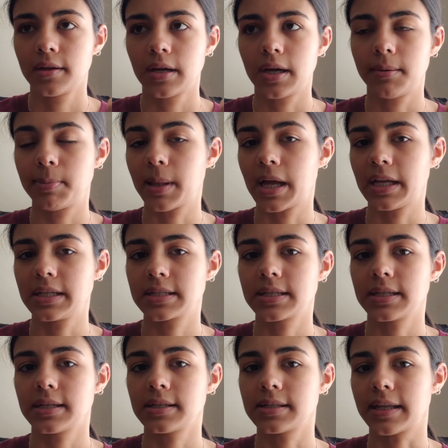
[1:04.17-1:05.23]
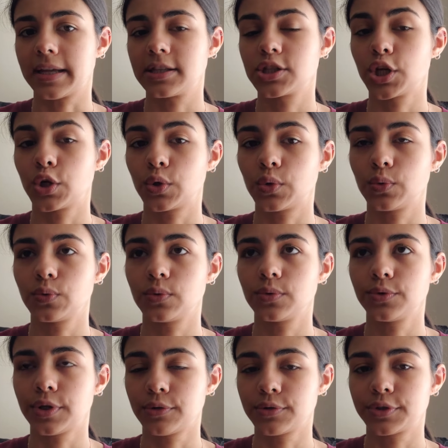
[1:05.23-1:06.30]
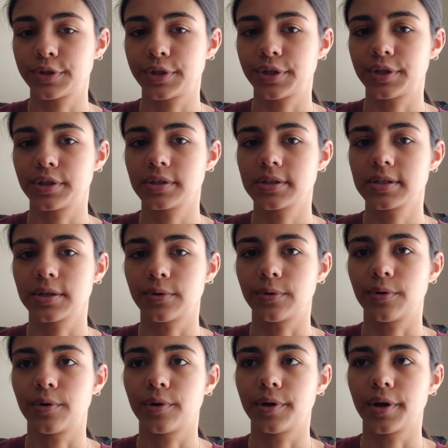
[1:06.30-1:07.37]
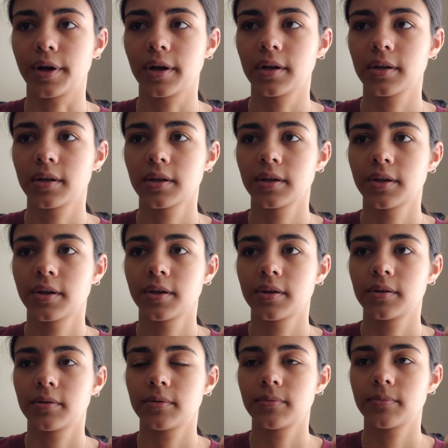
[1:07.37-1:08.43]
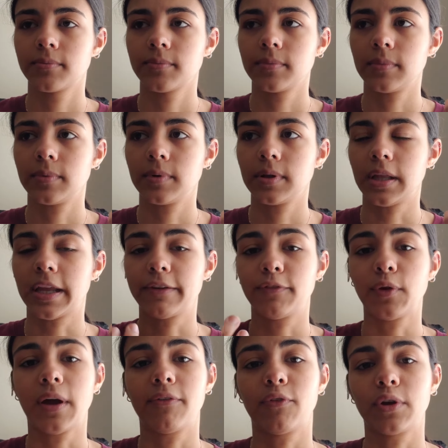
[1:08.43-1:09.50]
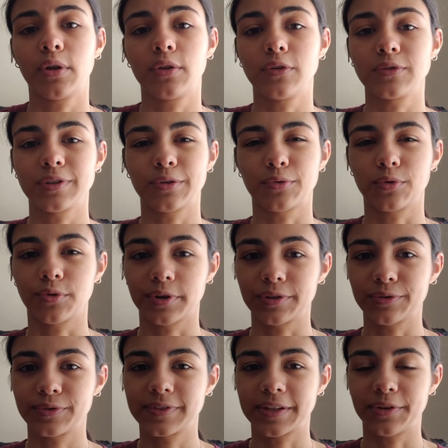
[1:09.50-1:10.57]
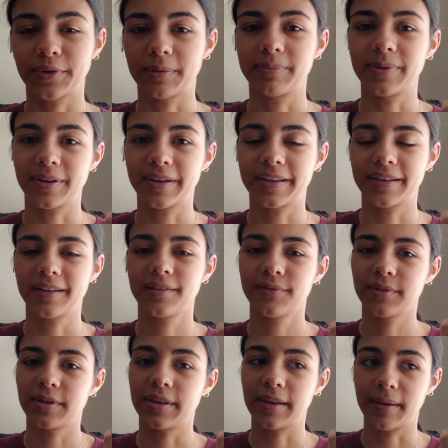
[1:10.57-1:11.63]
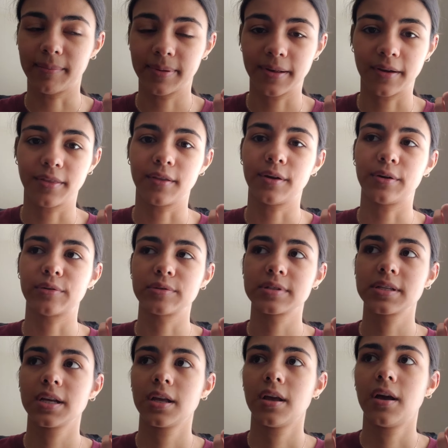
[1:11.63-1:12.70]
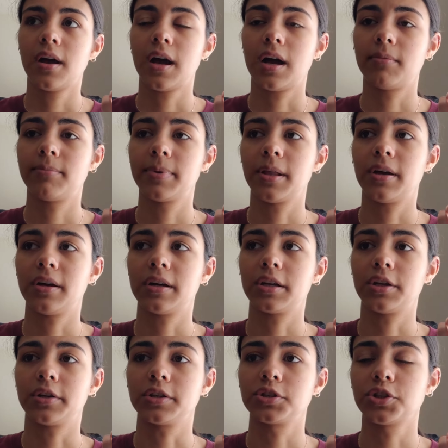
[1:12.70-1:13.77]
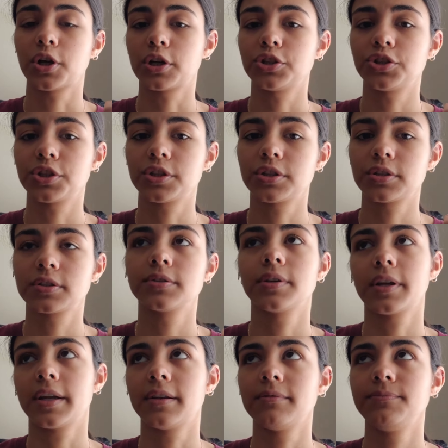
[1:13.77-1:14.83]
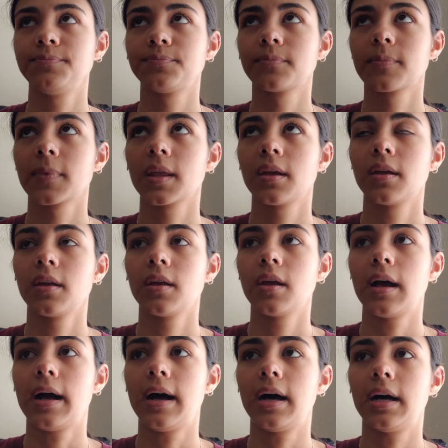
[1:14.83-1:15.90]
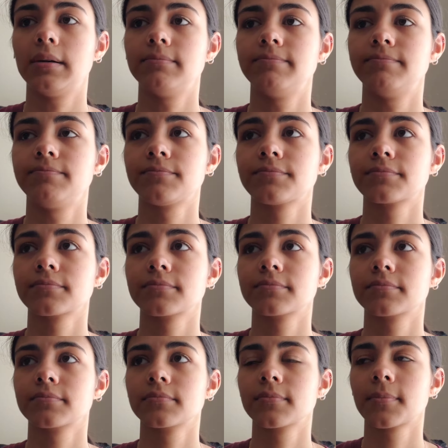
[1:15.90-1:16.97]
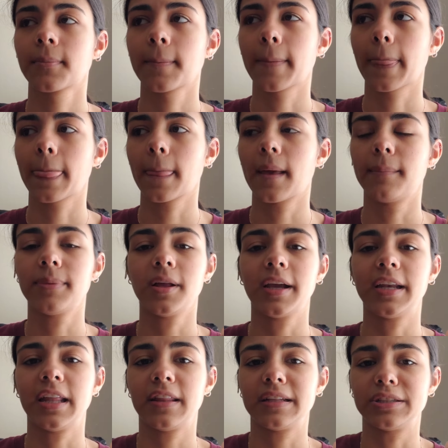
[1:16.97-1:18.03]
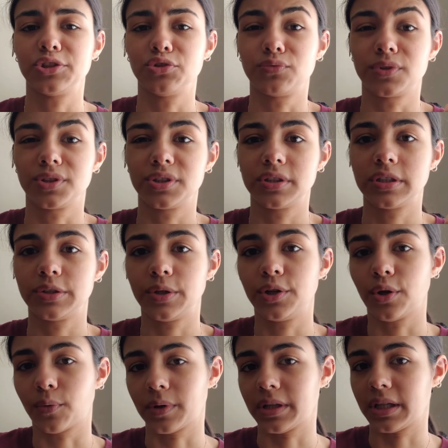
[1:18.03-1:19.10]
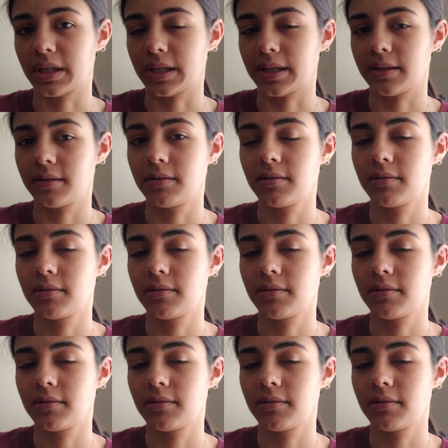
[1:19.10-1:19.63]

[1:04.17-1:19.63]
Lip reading: appliances like toasters, or like if you have one of those little grills that you can plug in, unplug those. Unplug your chargers again. Unplug anything that you don't really need,